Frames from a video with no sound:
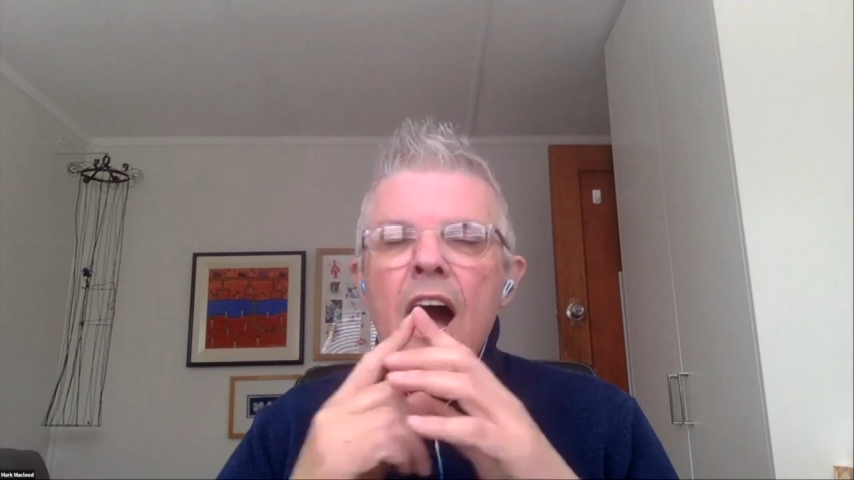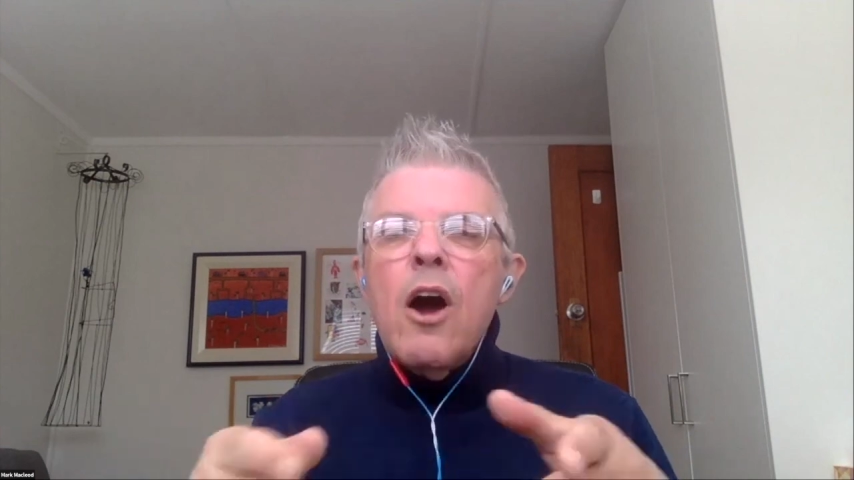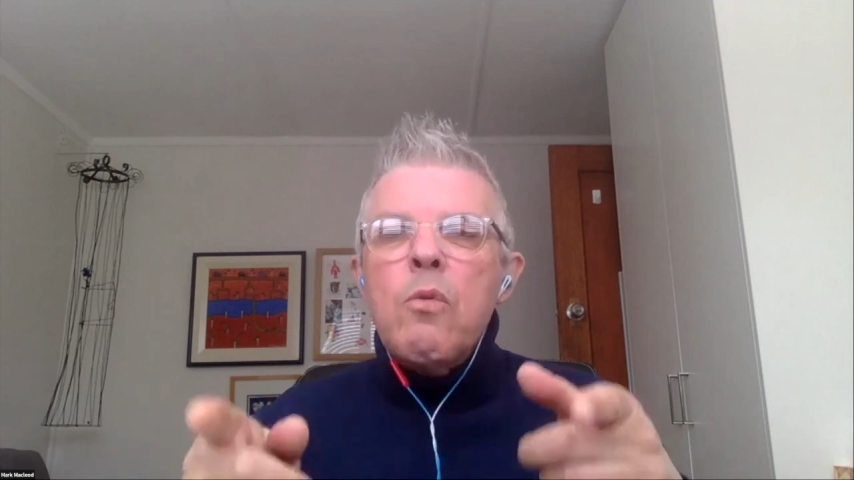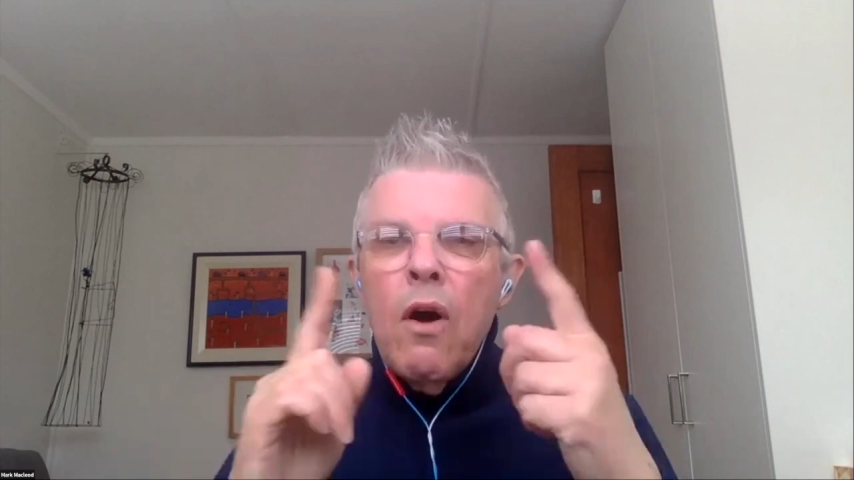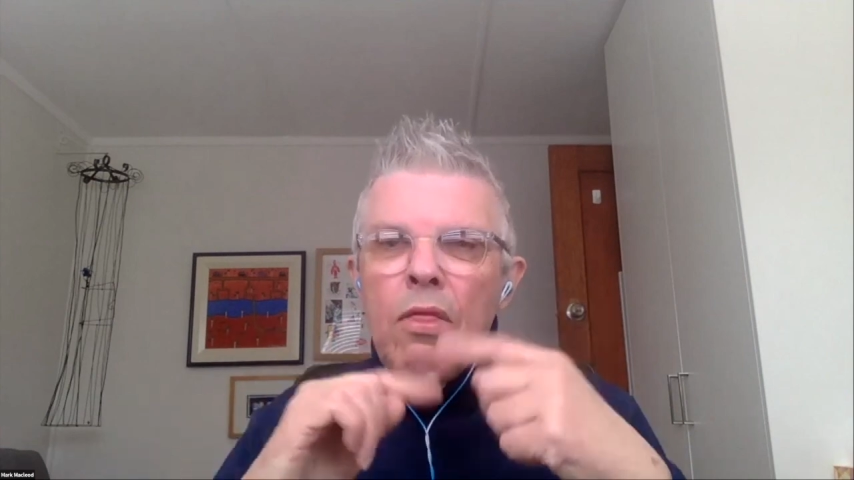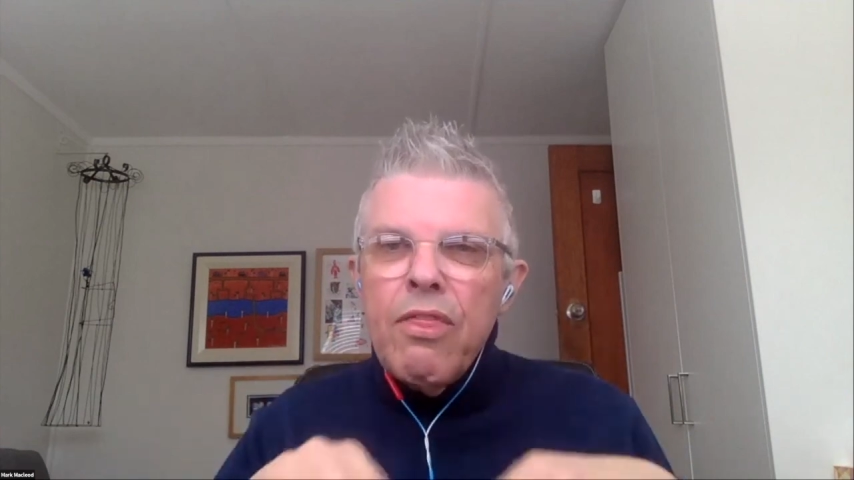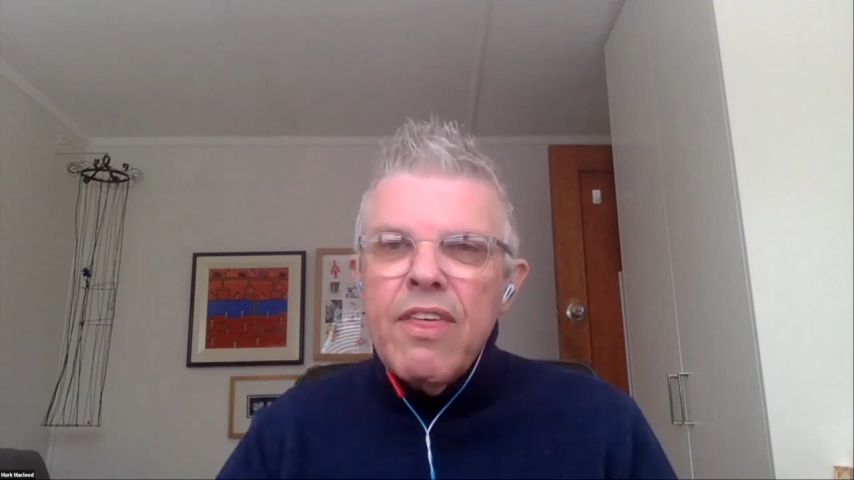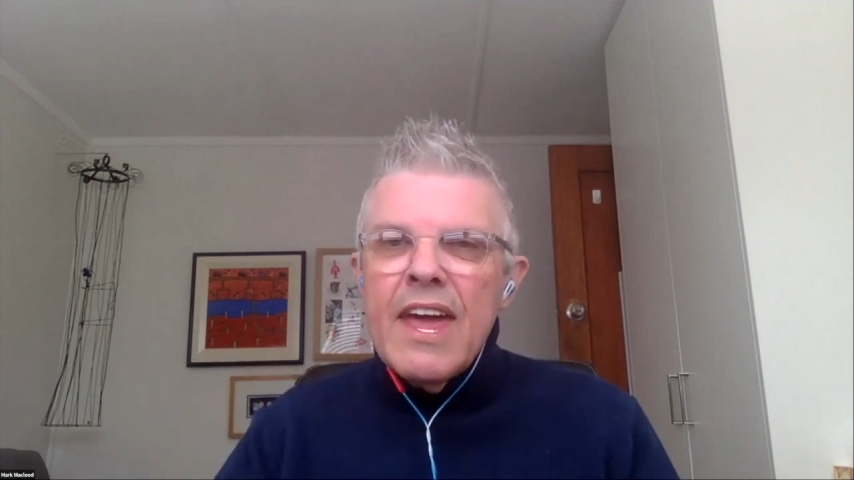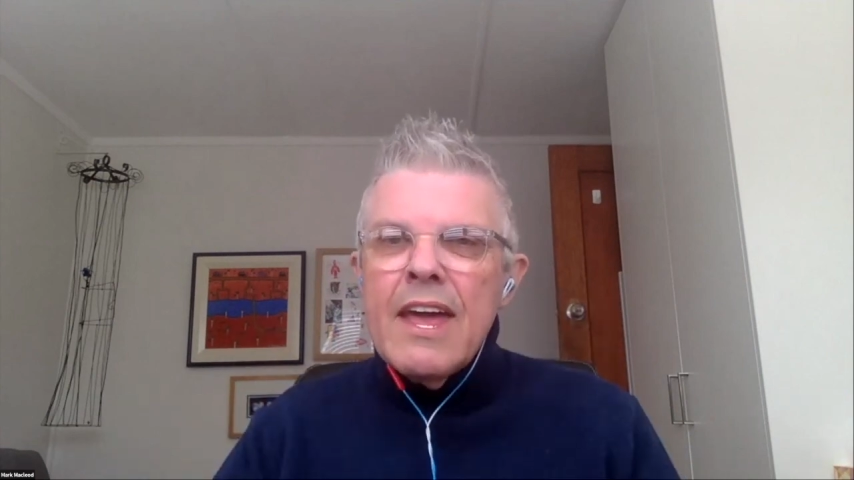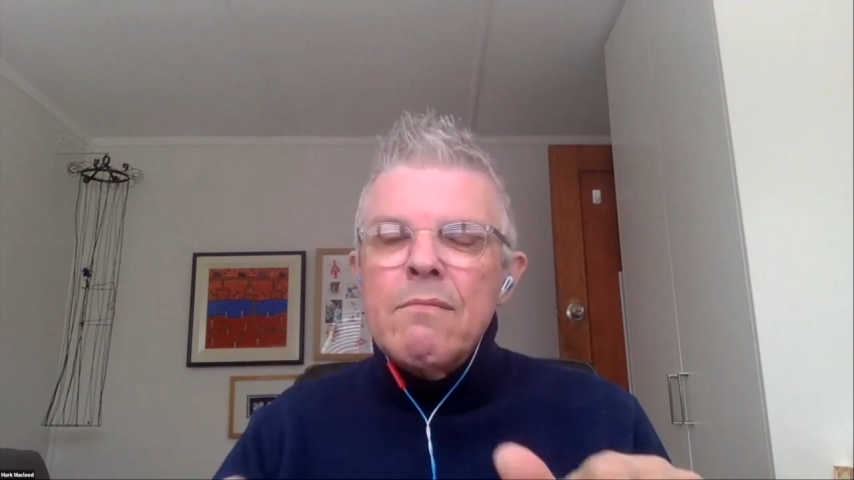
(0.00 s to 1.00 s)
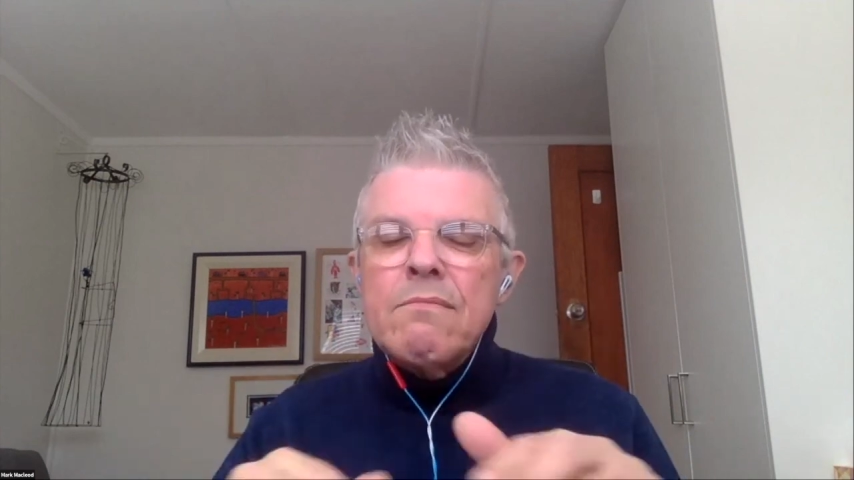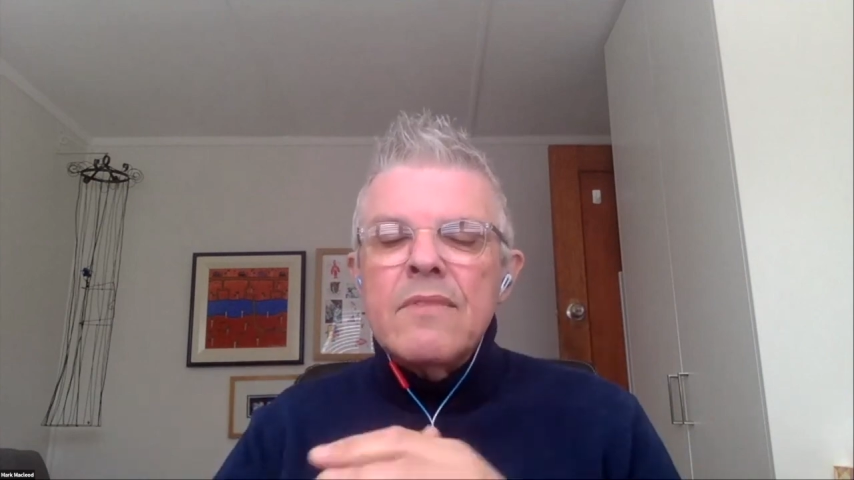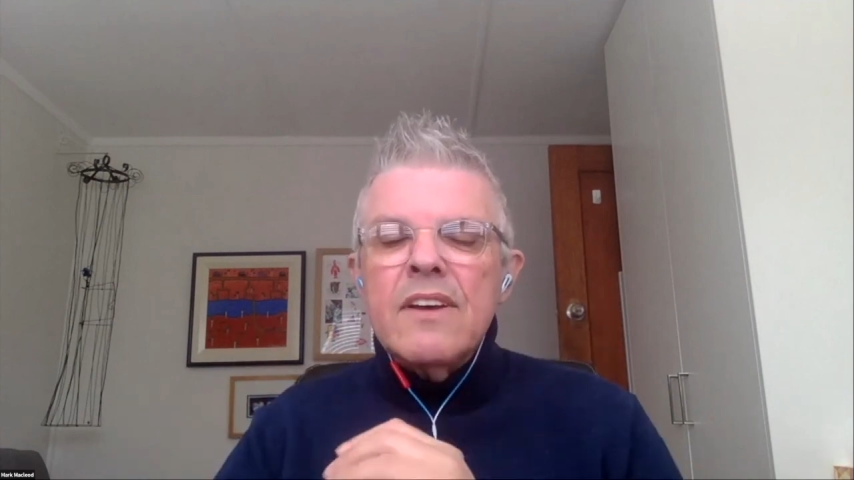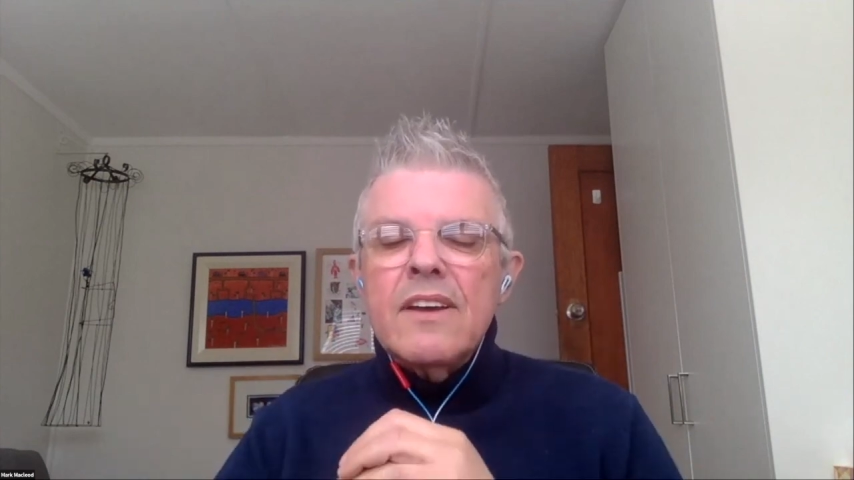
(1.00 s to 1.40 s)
I want them